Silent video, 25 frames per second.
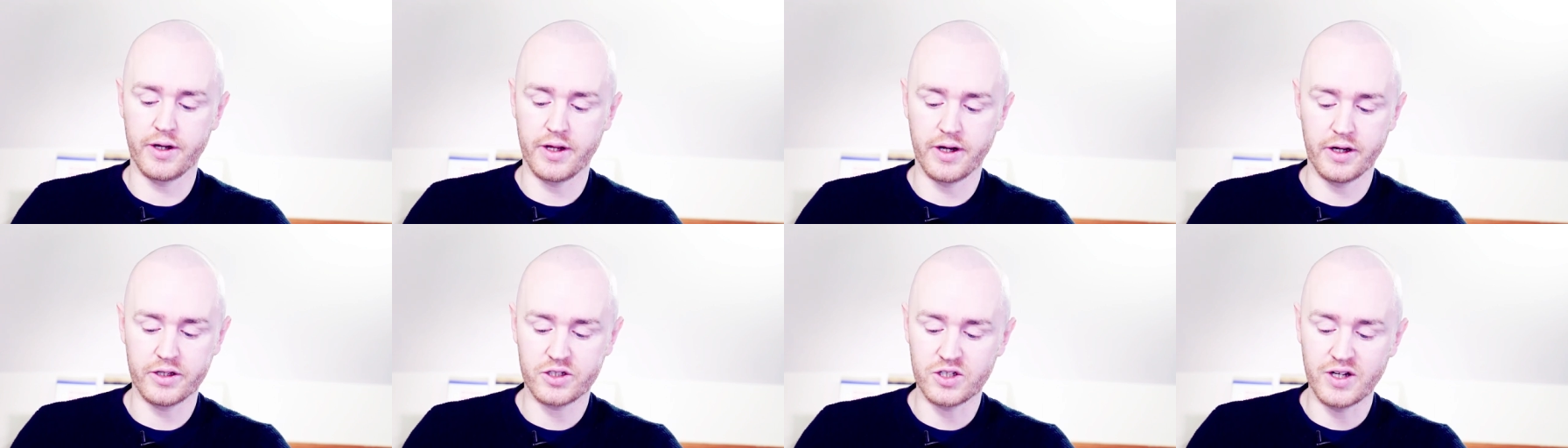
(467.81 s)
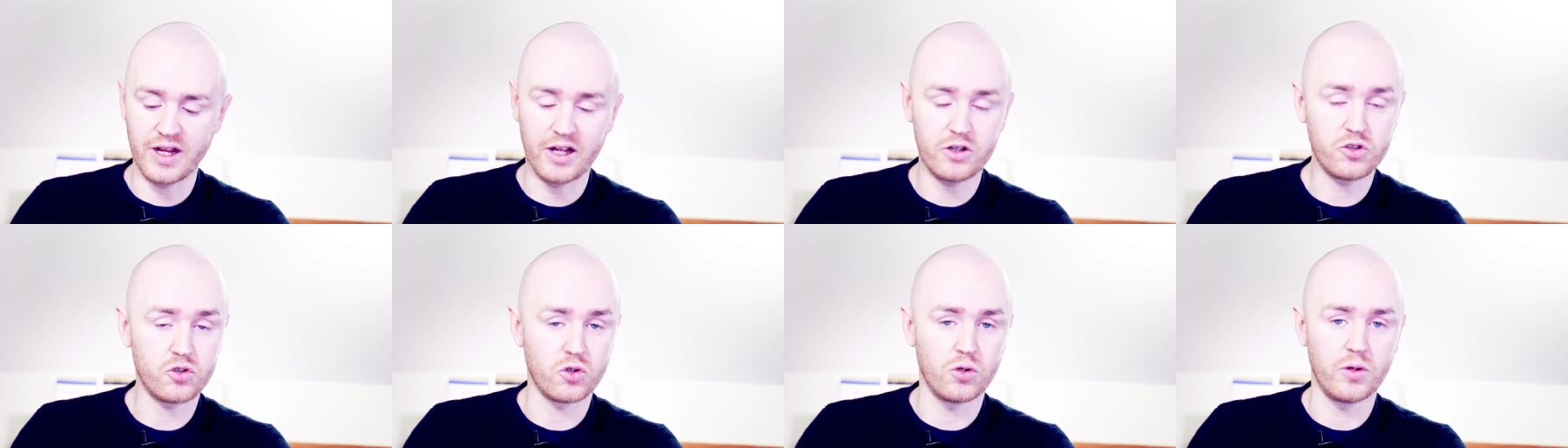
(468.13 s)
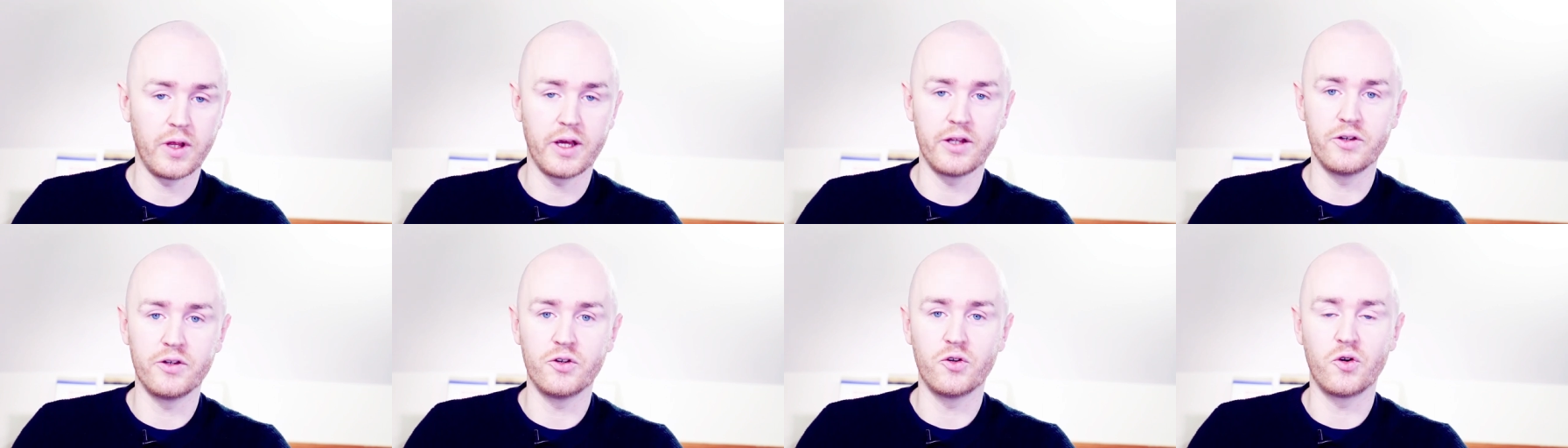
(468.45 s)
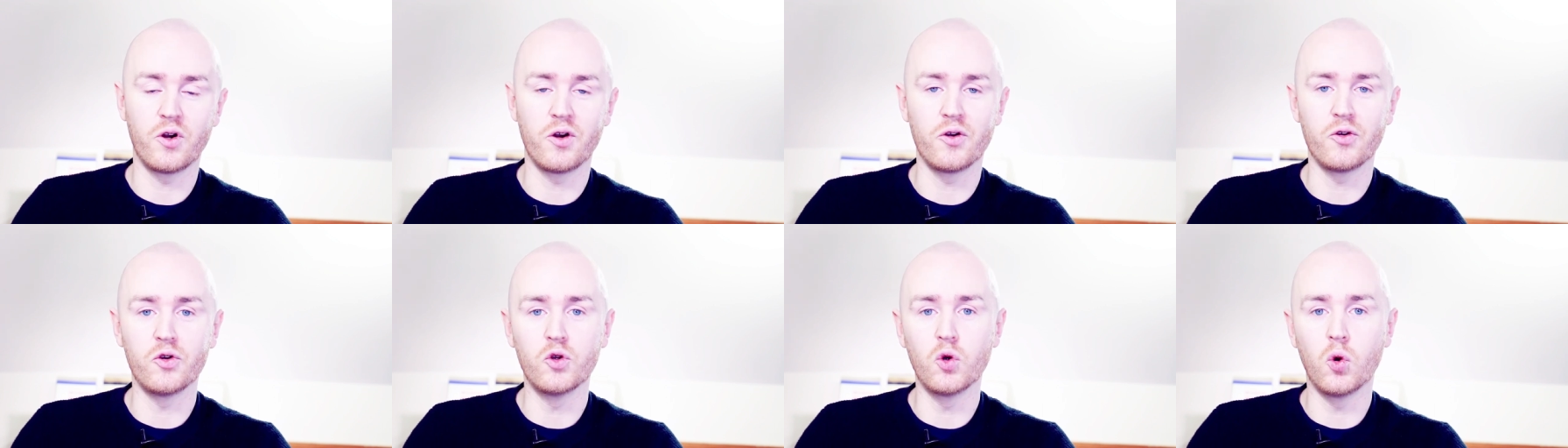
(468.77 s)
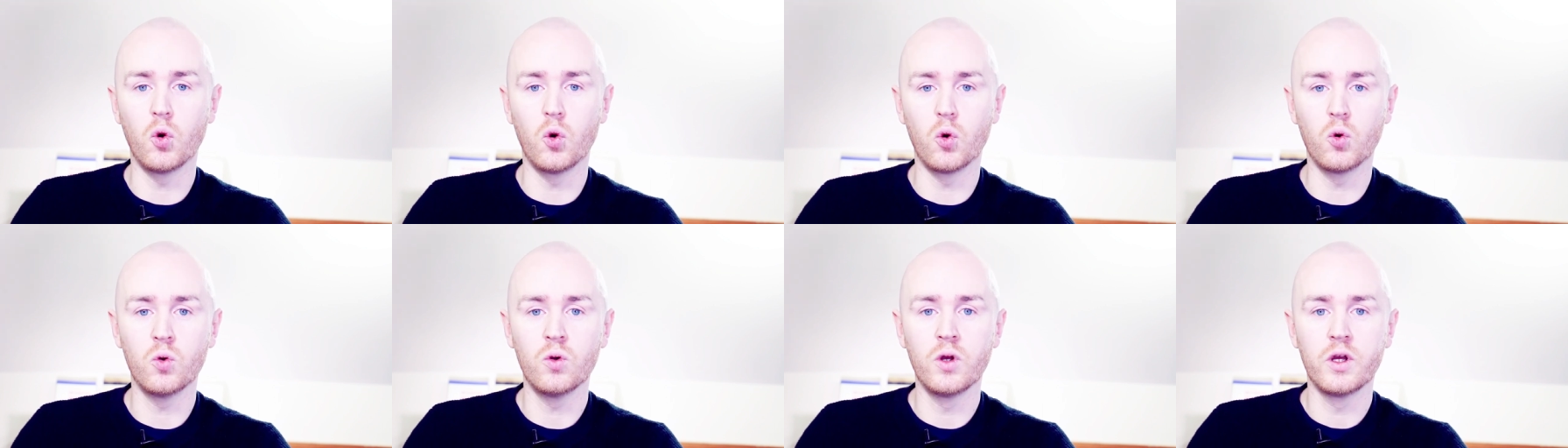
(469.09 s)
And it's natural, and there are
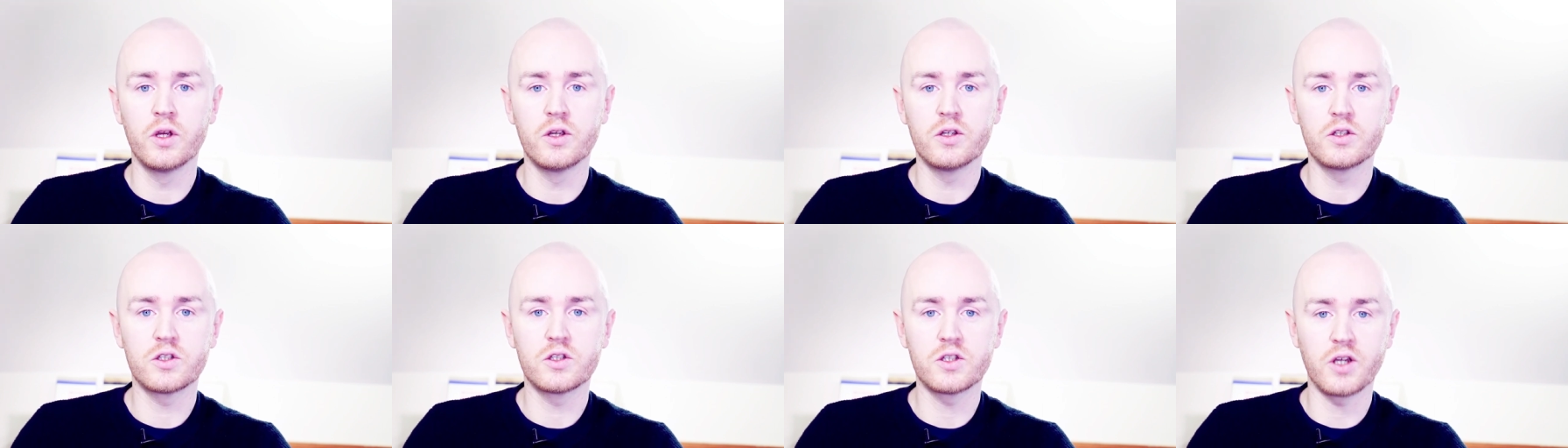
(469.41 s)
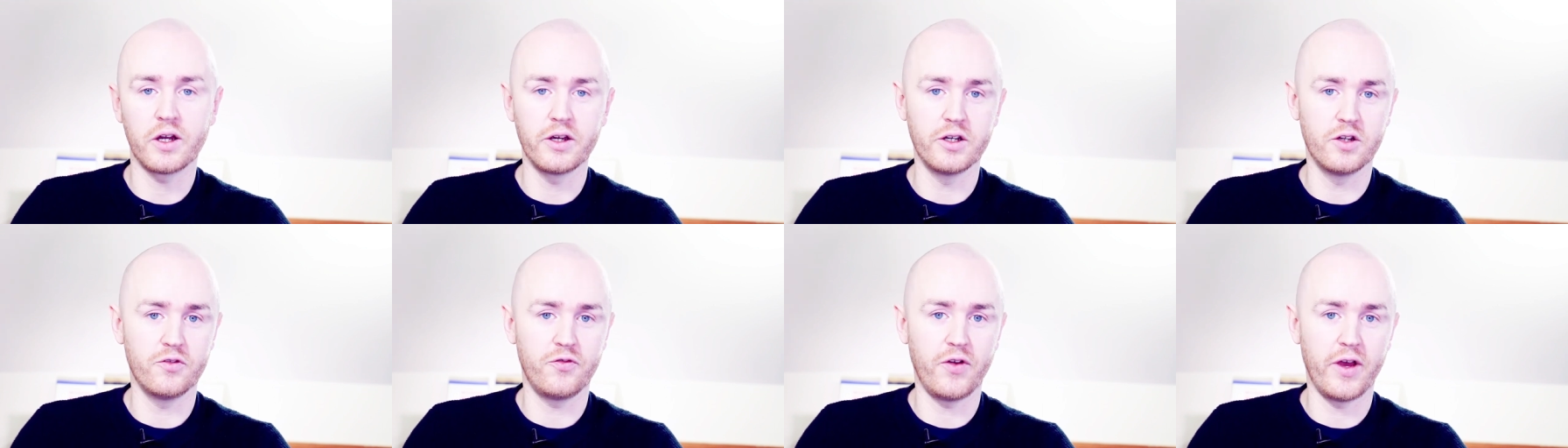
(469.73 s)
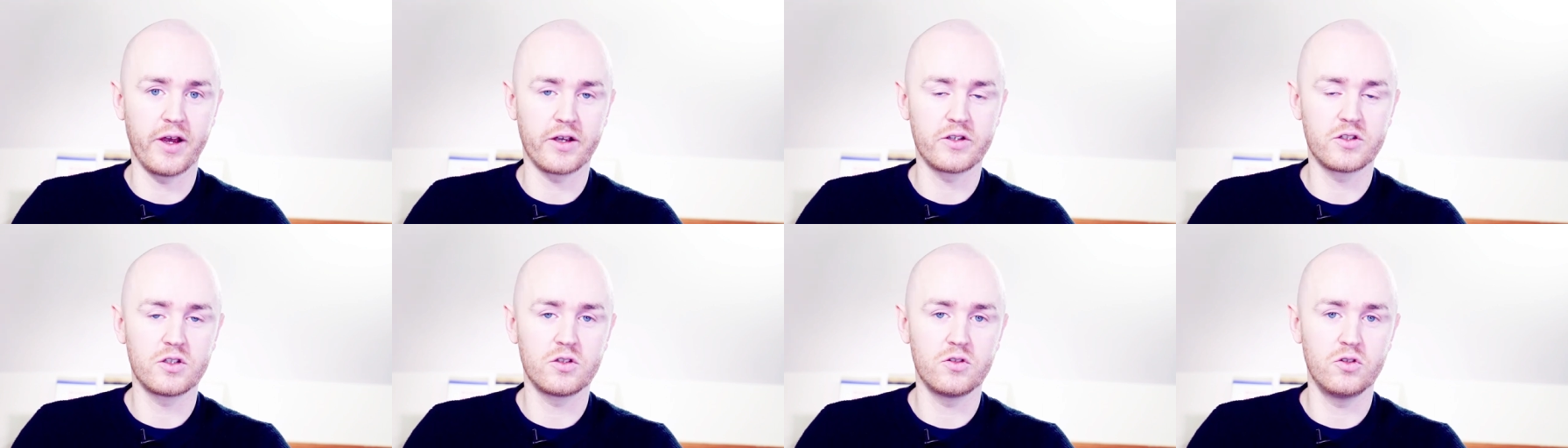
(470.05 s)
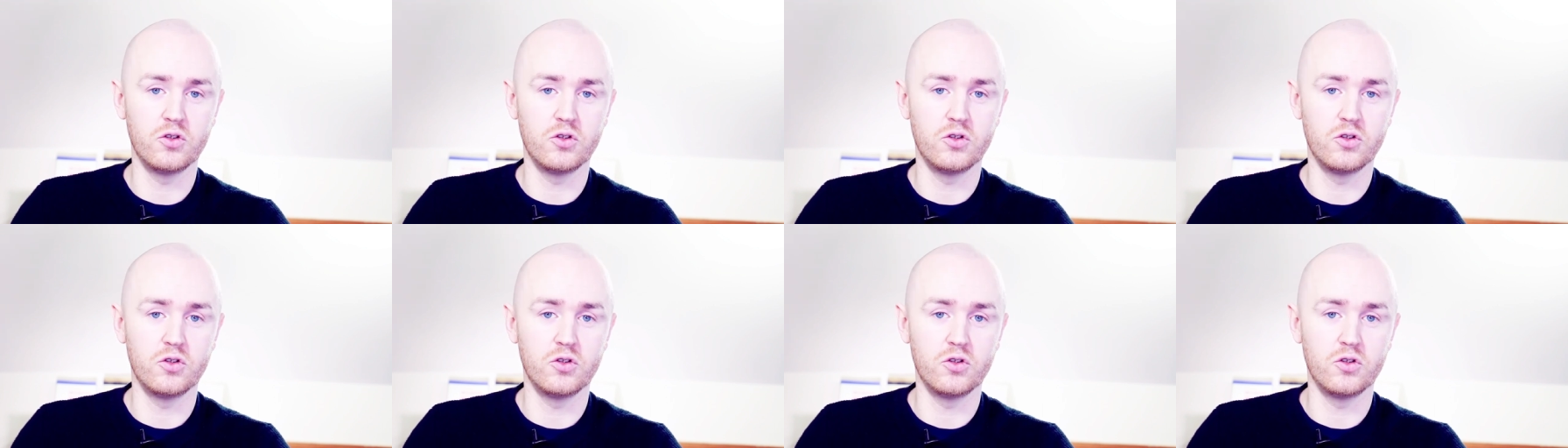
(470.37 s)
no side effects.